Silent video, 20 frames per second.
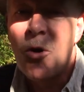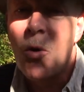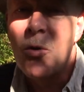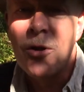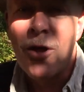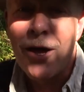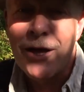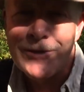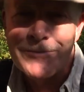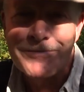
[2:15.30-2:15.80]
whole
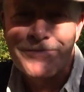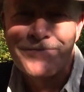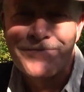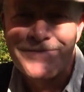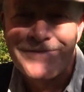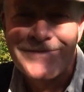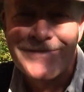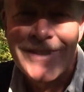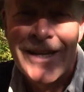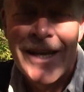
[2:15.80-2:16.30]
lot.
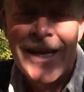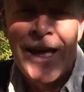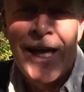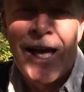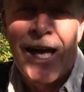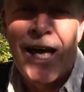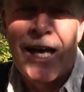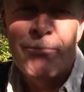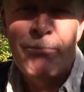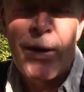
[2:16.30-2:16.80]

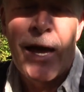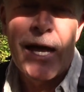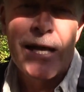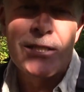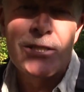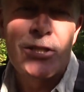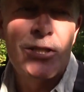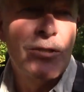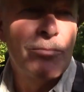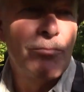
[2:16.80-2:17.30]
I
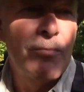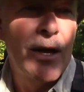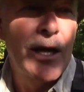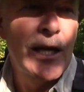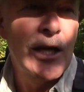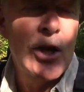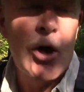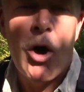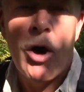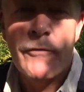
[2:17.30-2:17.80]
packed
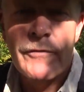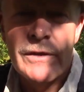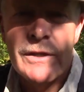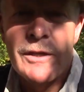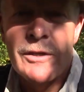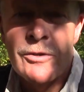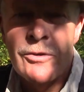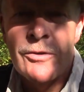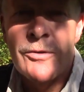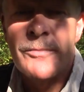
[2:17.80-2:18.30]
my coffee
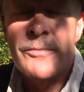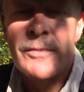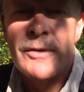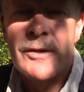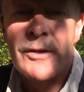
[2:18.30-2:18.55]
gear.